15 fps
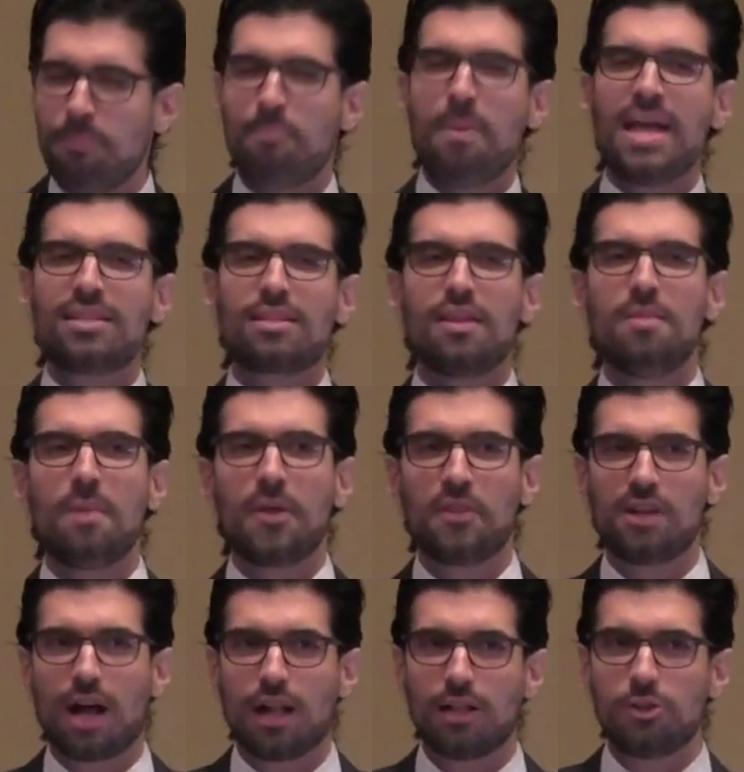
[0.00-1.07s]
Based on the
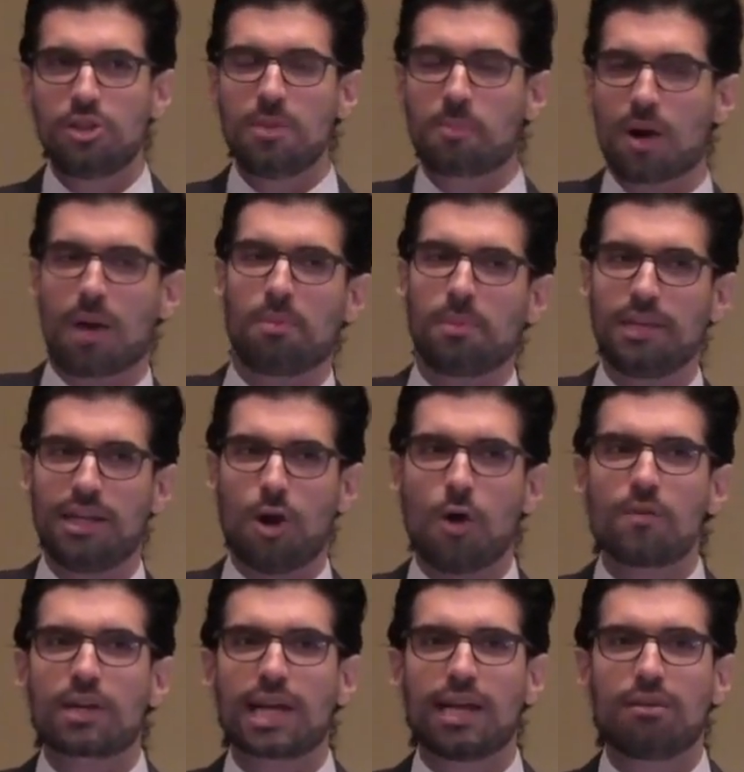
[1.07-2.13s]
methodology, probably an
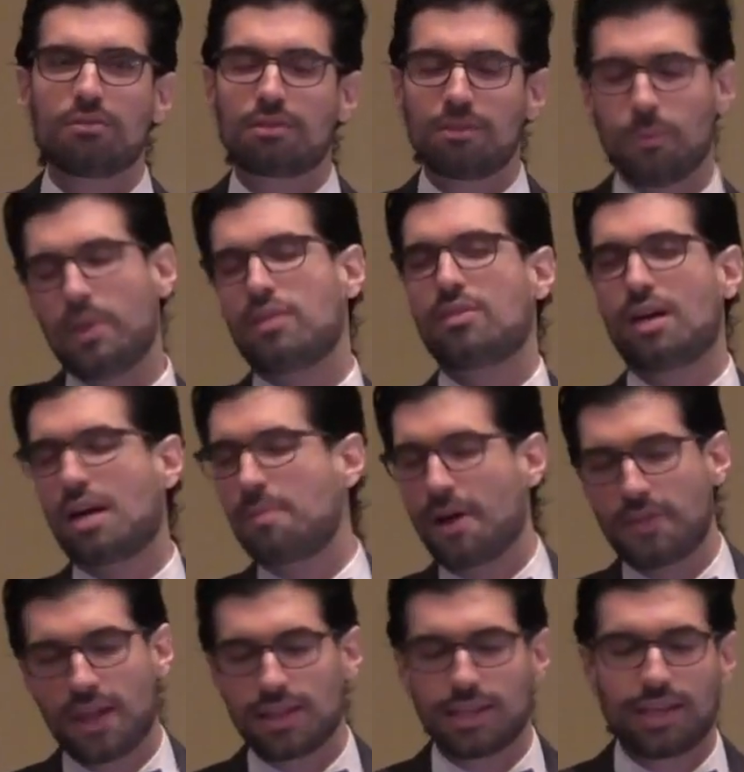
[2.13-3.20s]
overcount. We can talk
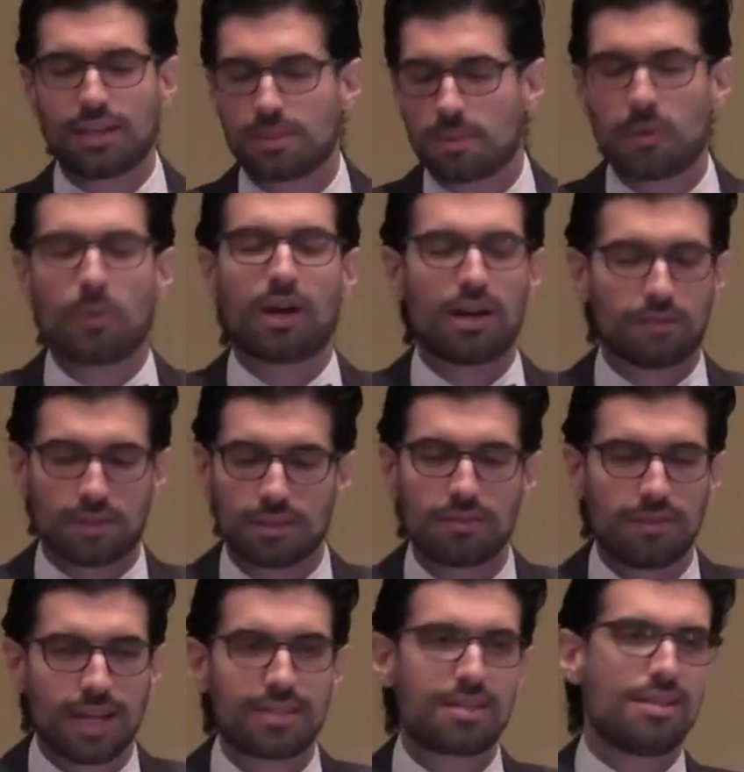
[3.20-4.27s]
about that later, but whatever.
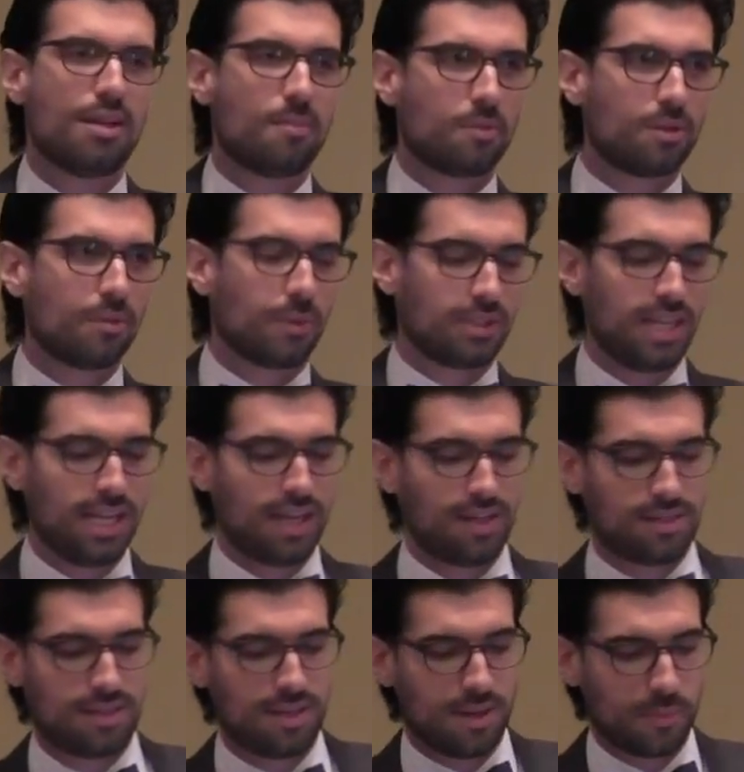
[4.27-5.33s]
That's the number. We'll take it
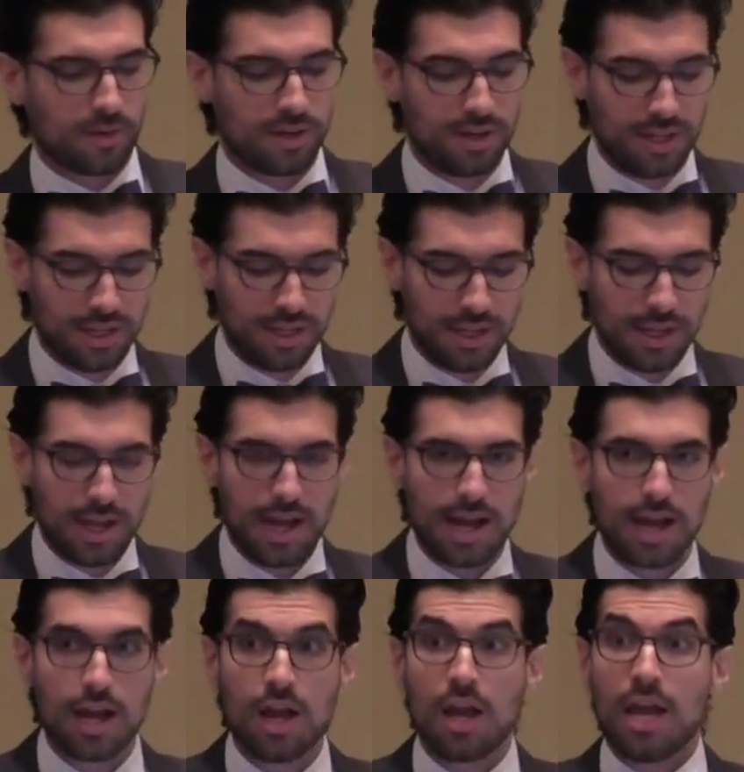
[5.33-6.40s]
as the number.
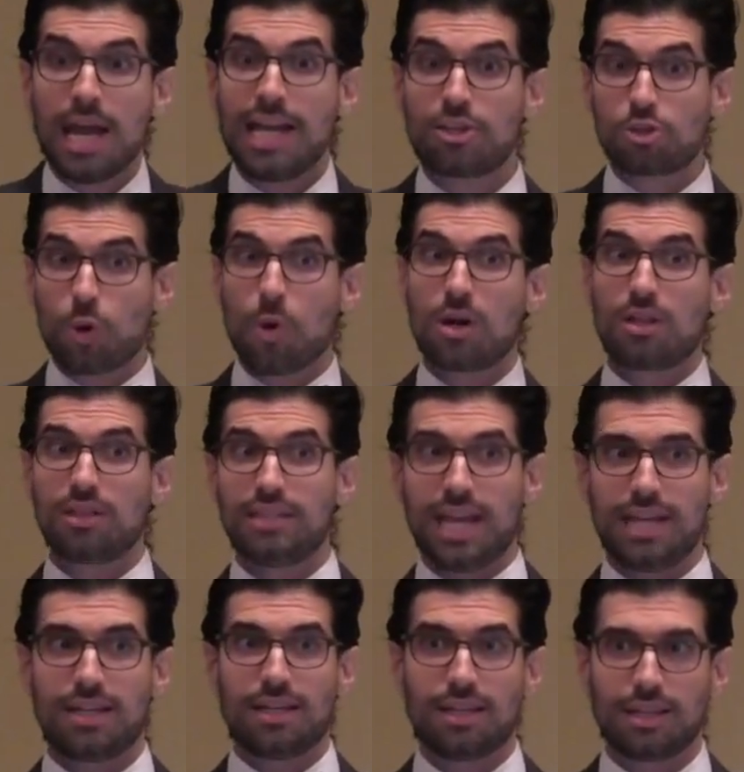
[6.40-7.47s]
Historical
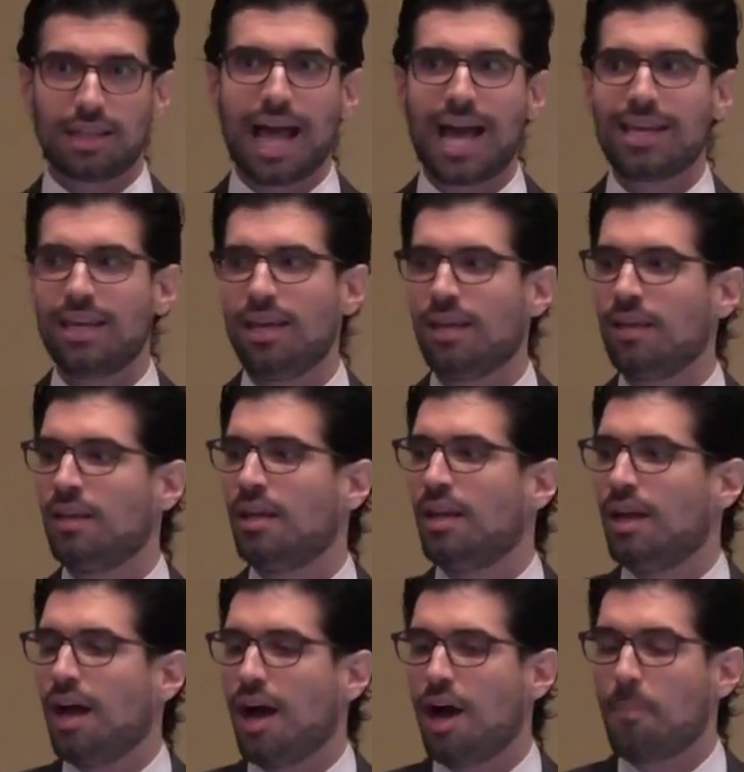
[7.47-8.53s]
data lacking,
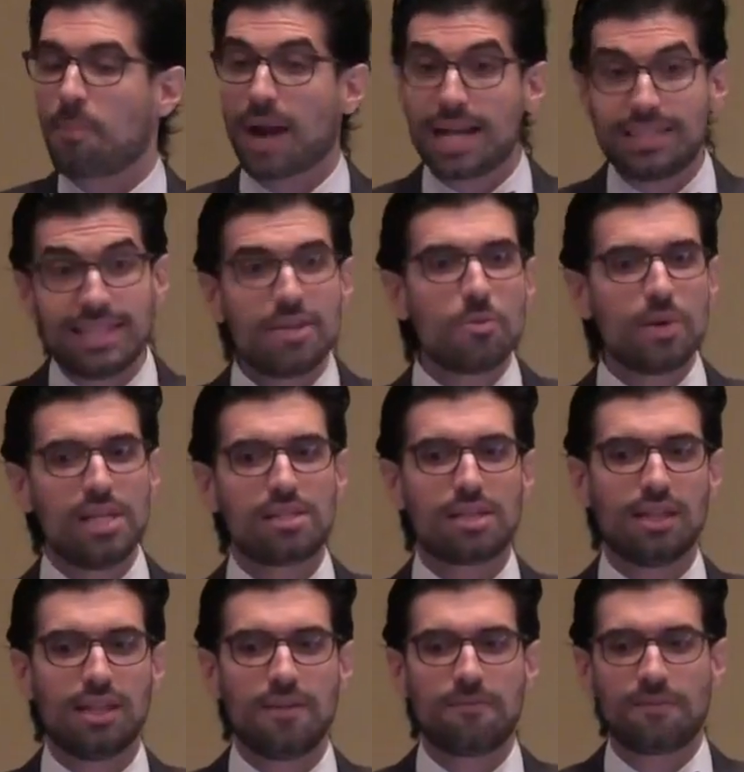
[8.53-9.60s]
but I did
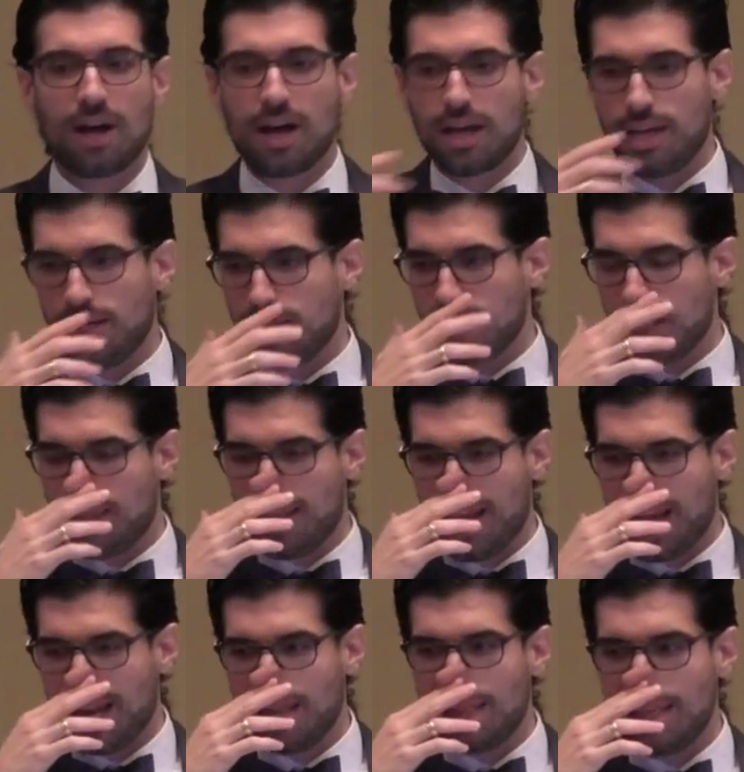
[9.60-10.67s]
recently find
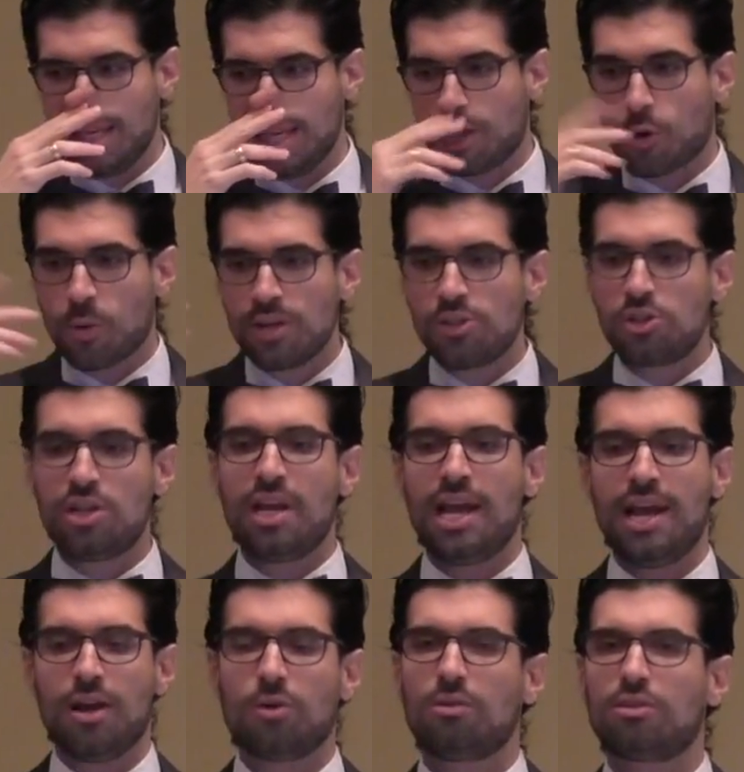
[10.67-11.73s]
that the Christian
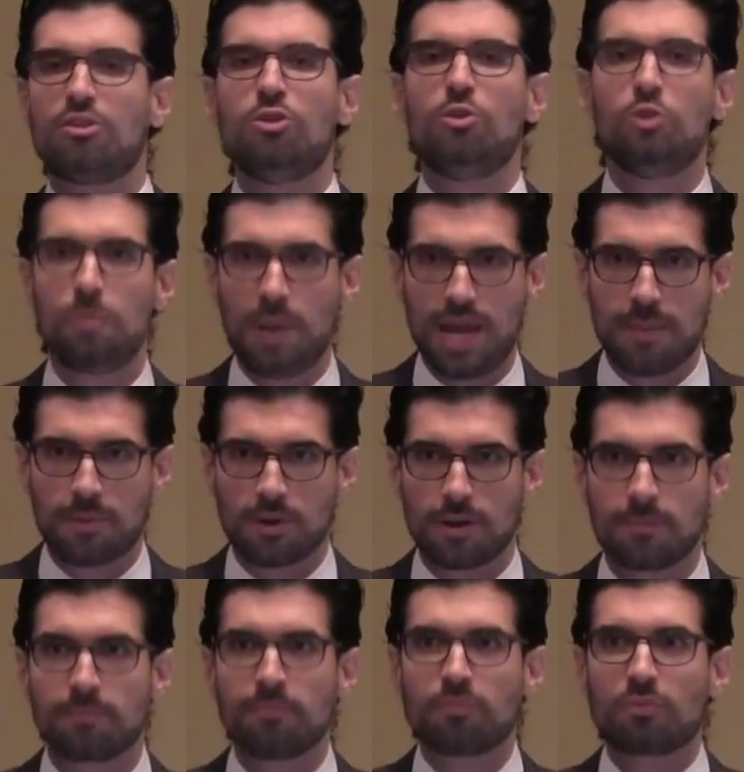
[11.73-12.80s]
Herald
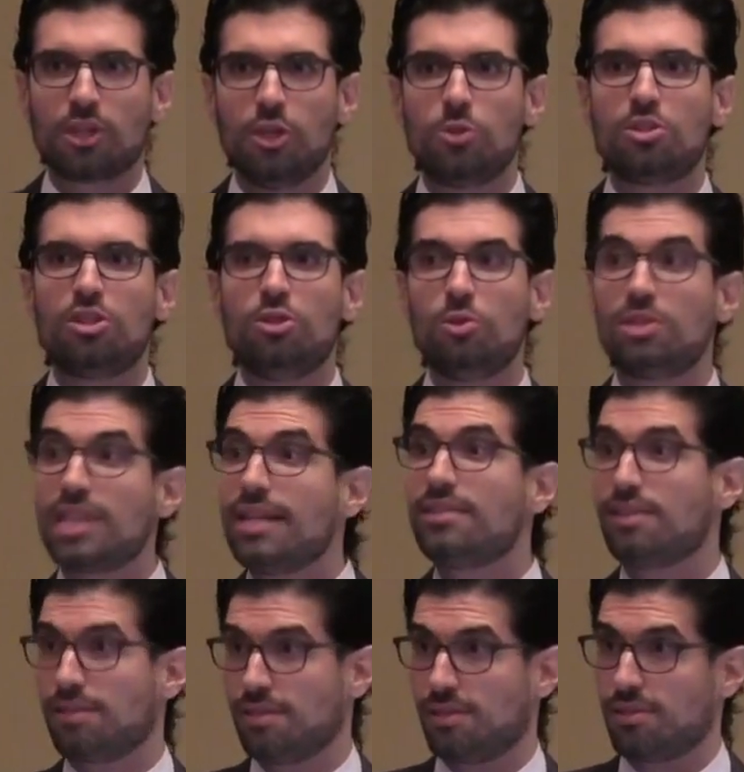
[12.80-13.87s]
newspaper used to do
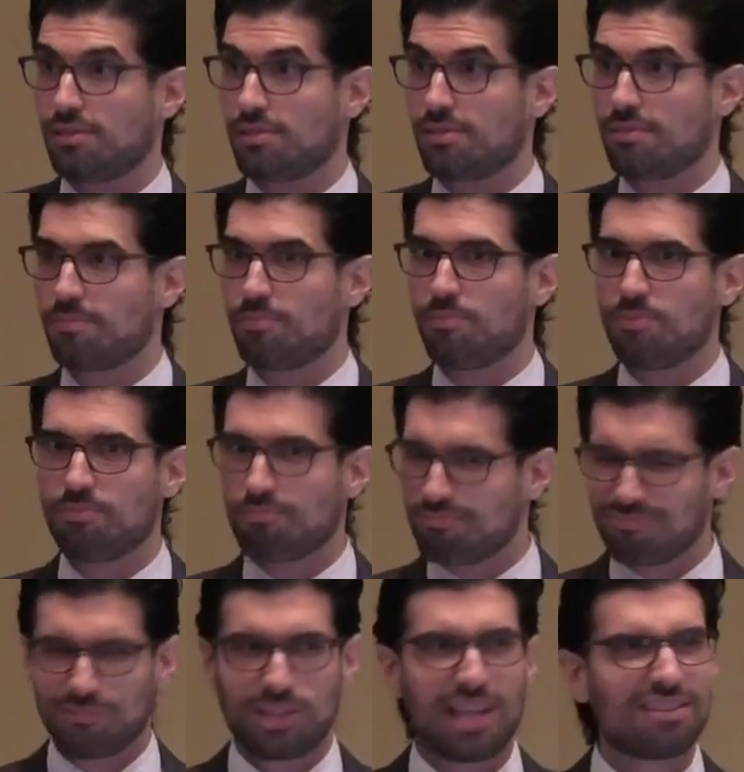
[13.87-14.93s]
censuses.
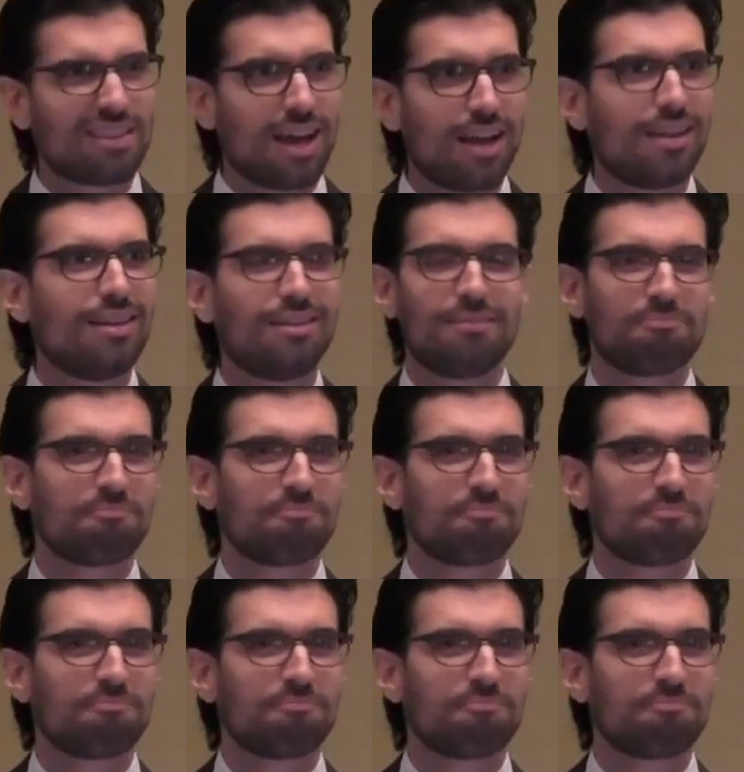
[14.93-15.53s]
Censi?